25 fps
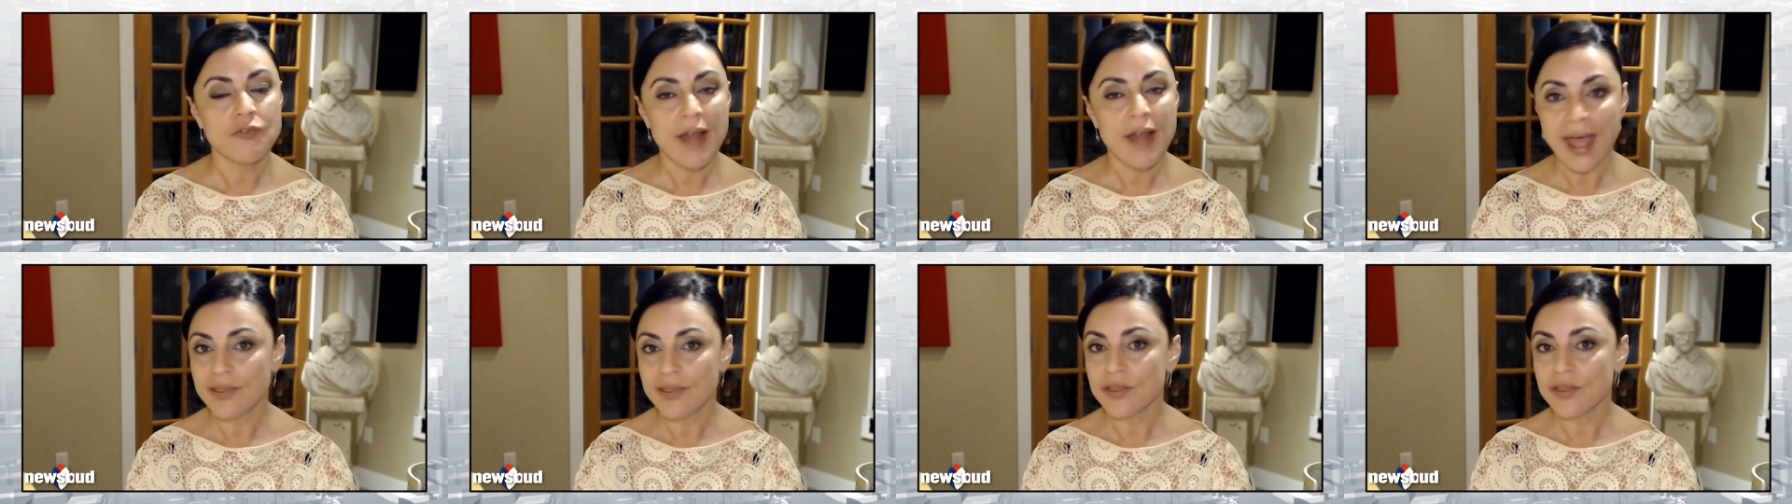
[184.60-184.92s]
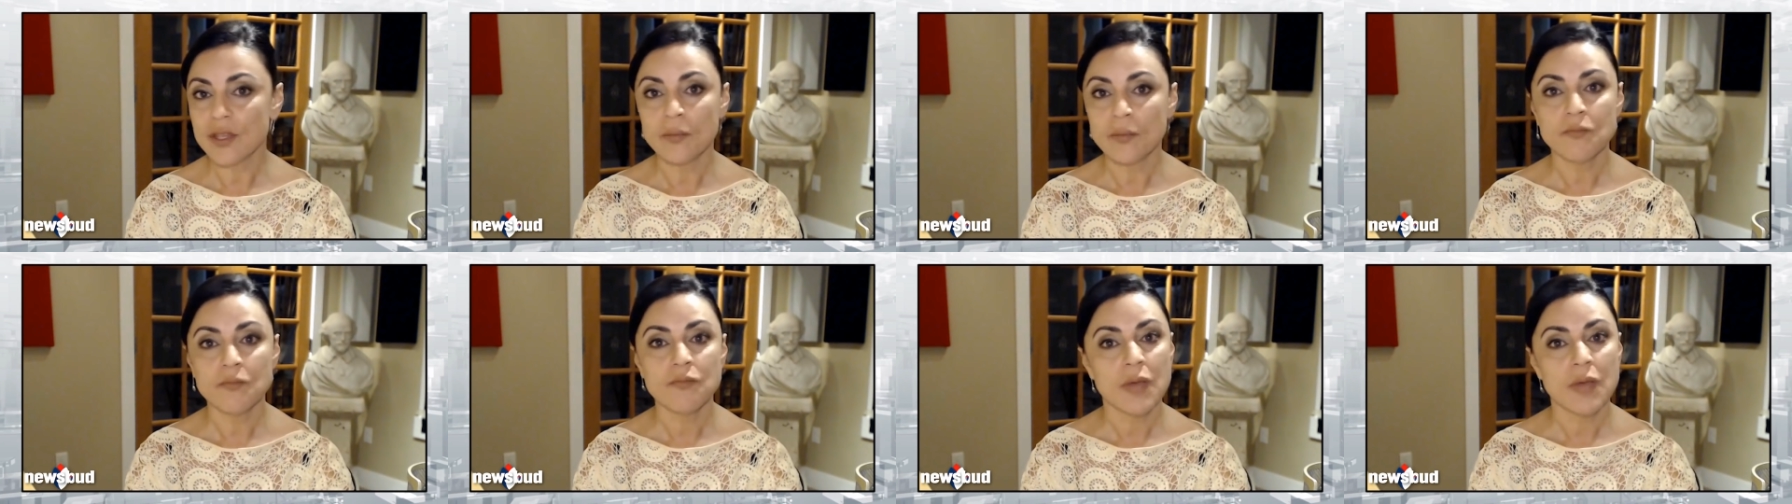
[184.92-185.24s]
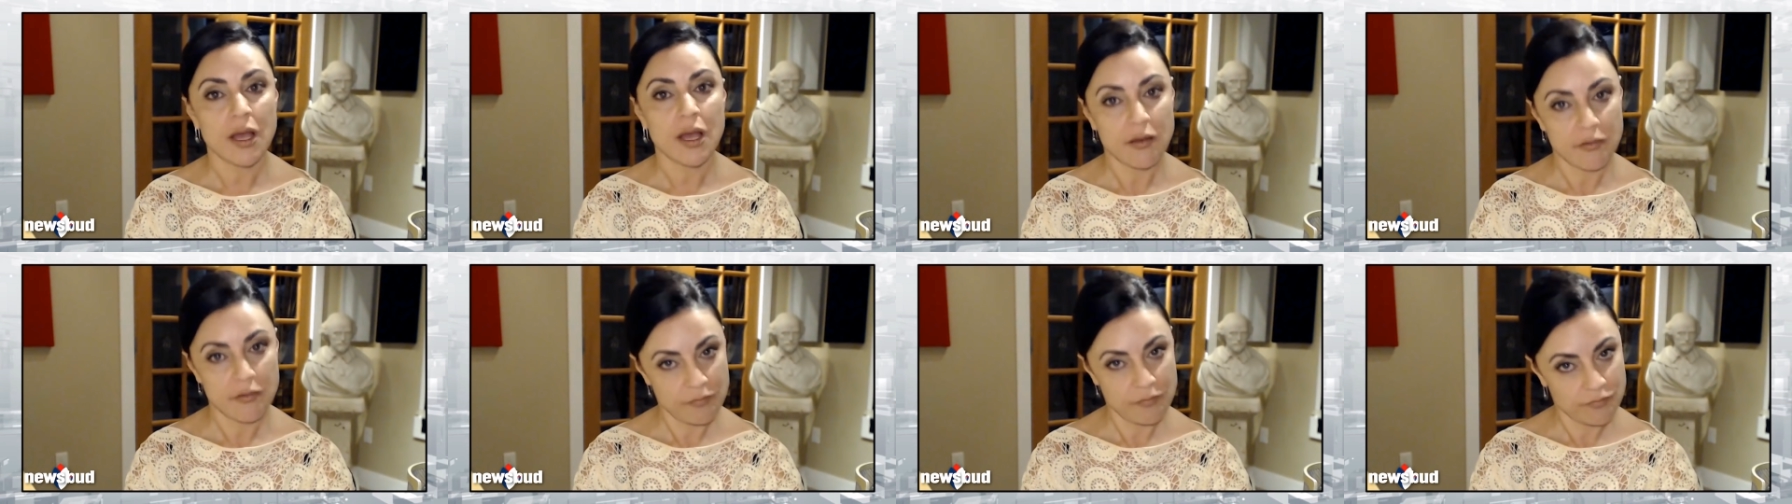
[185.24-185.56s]
random
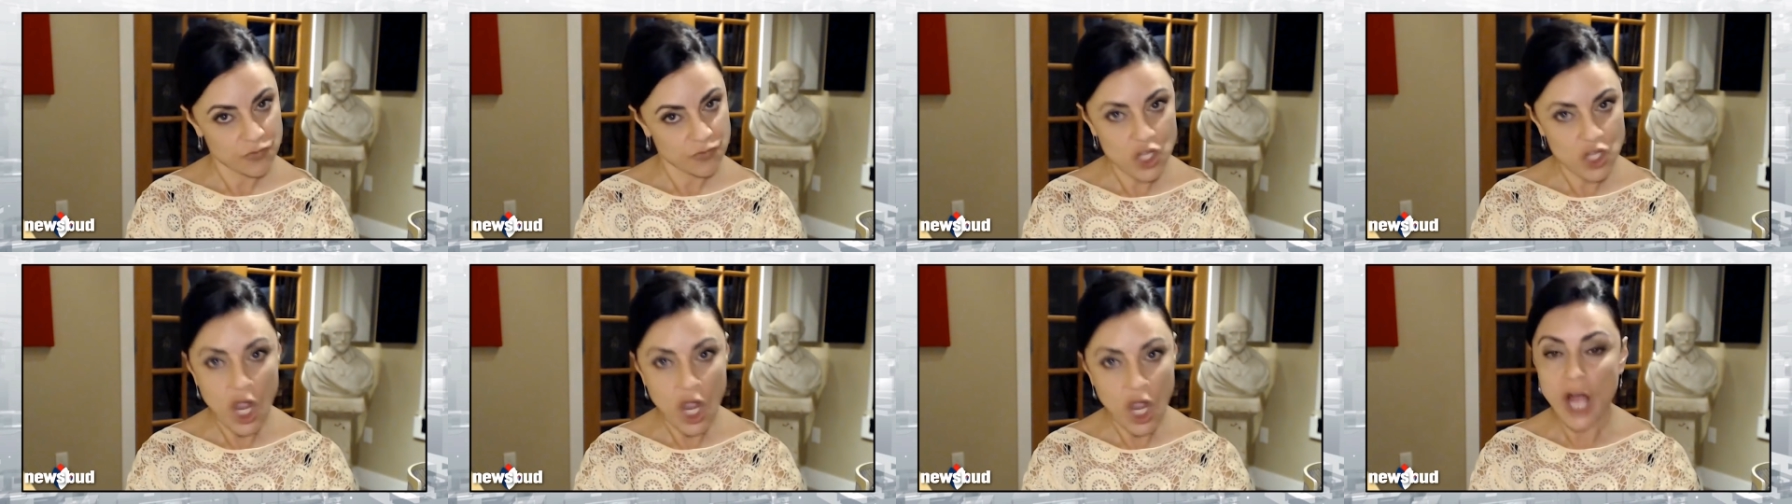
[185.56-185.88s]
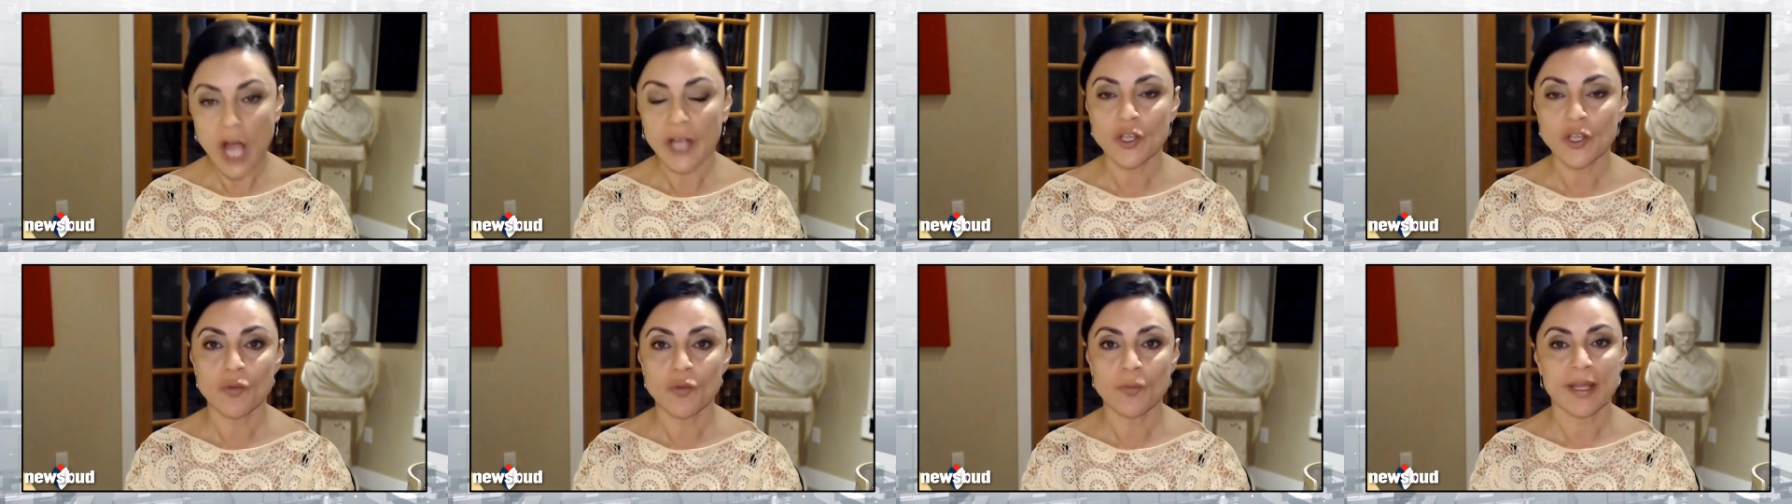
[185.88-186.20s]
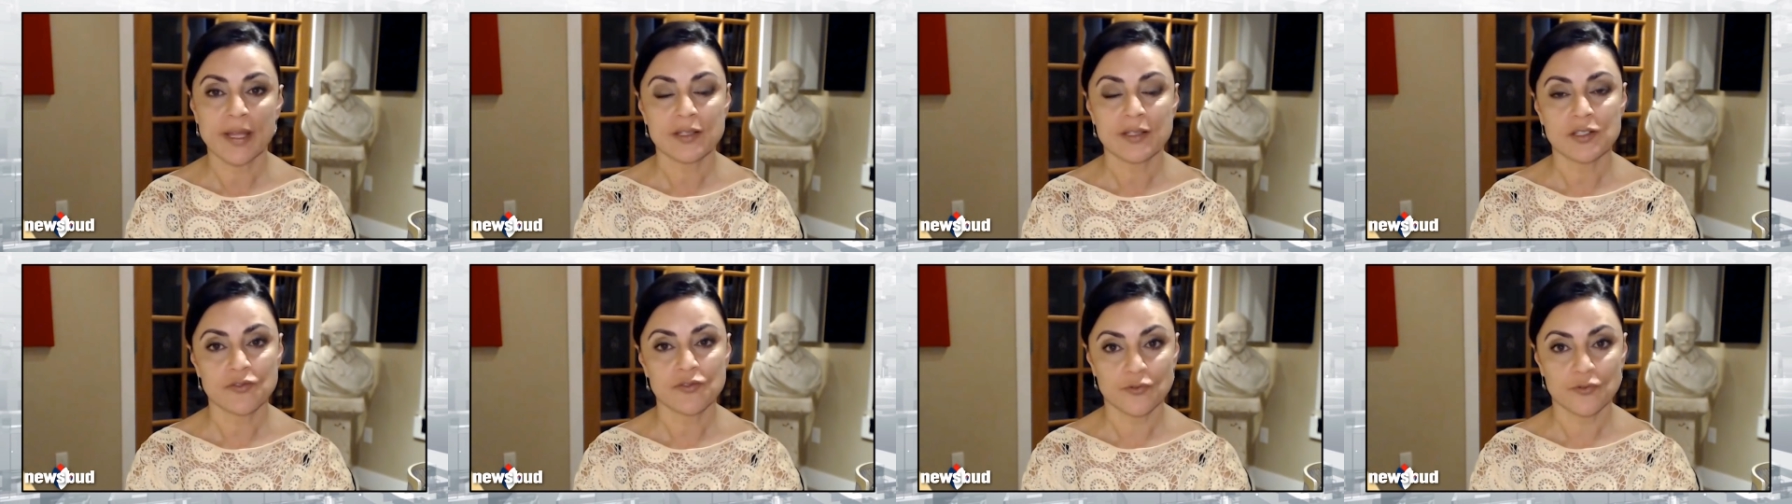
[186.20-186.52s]

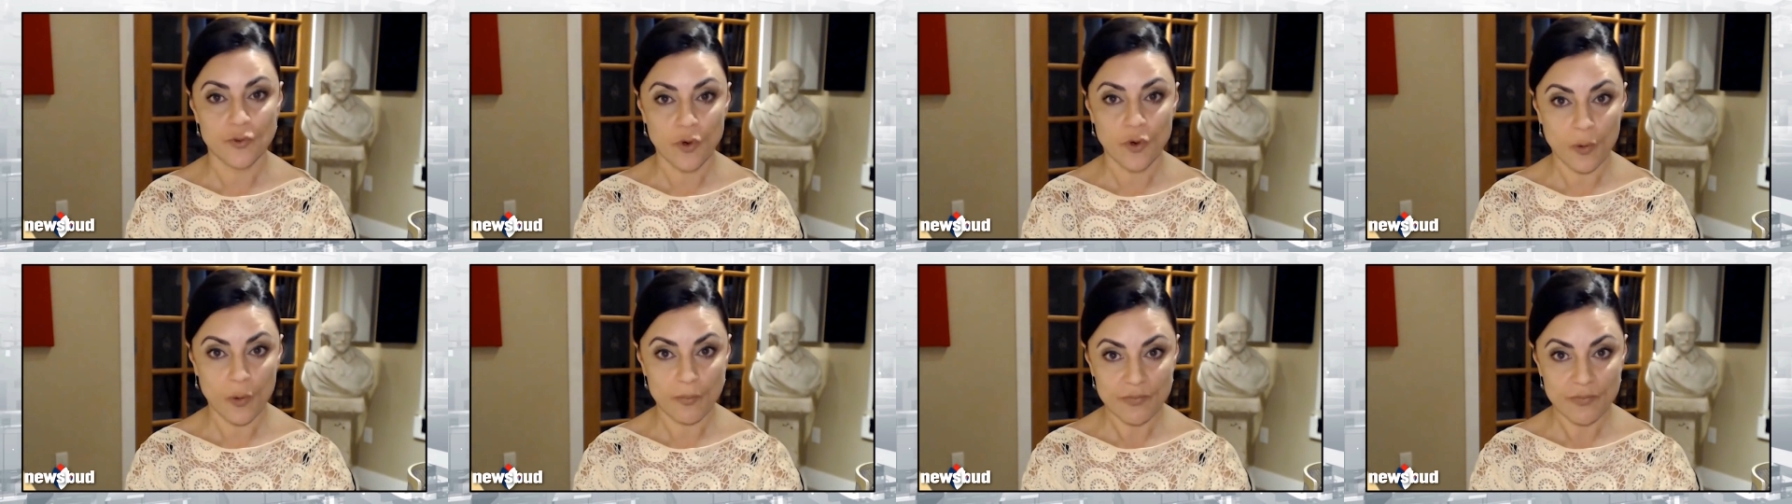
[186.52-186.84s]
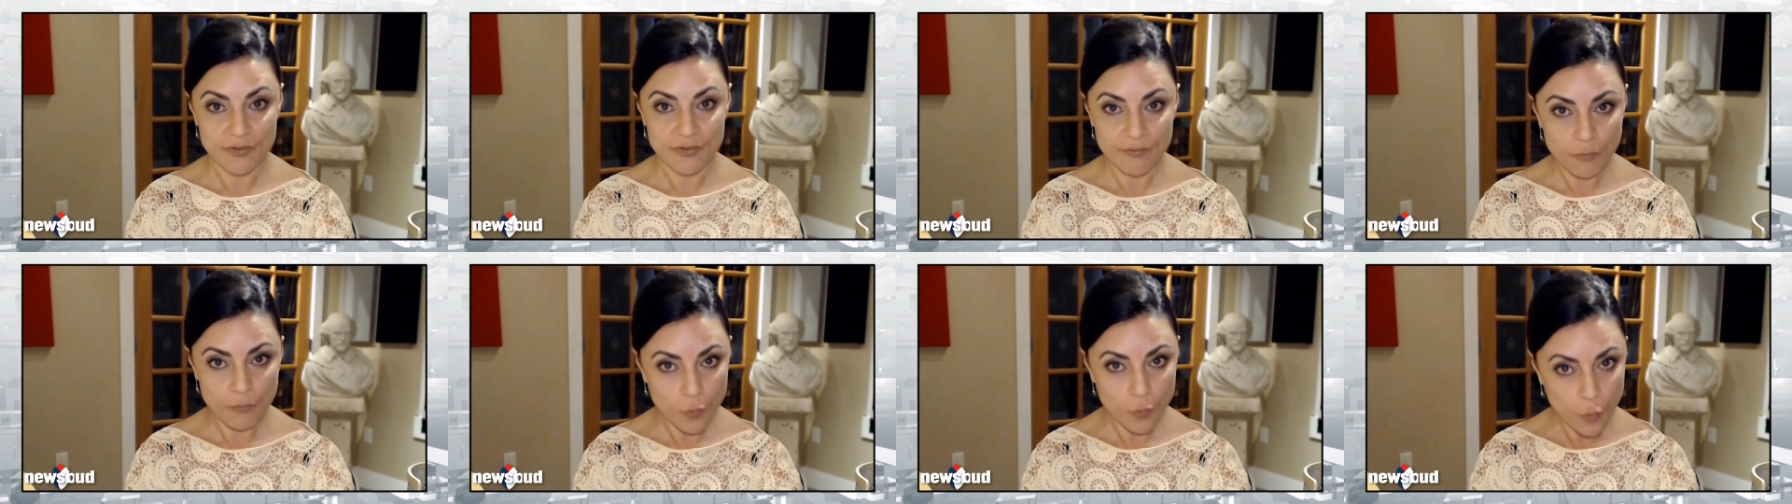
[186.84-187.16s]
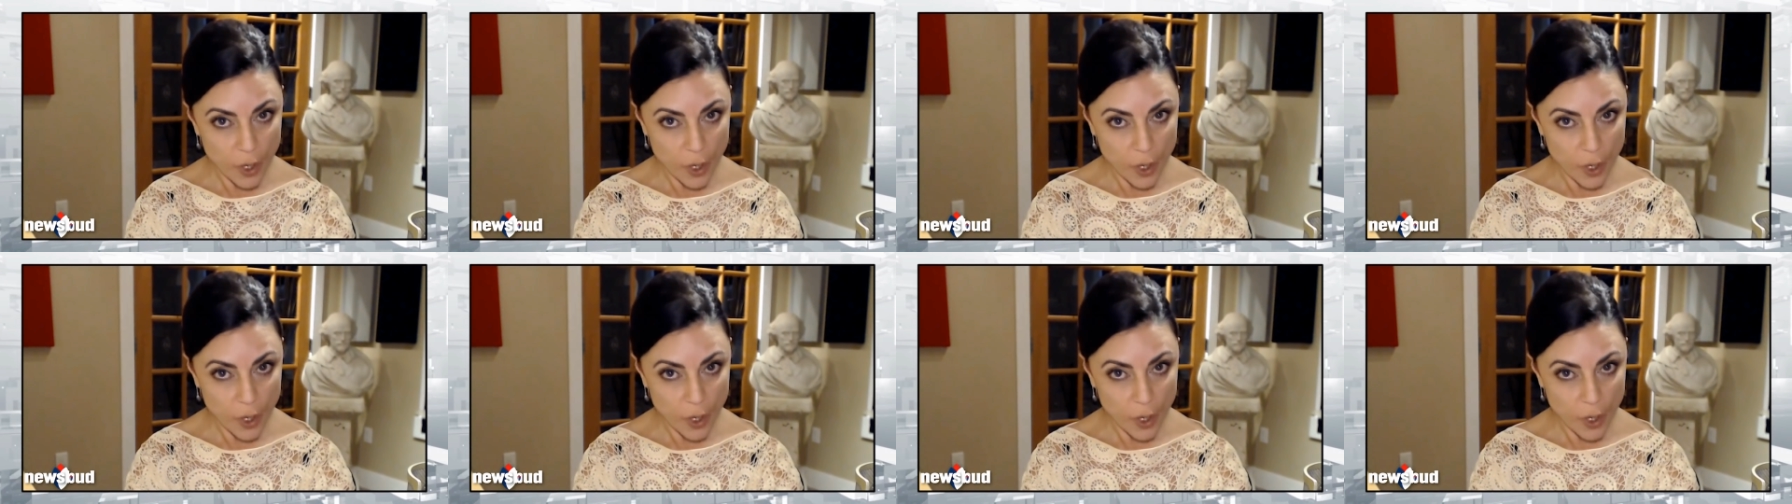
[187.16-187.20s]
documents from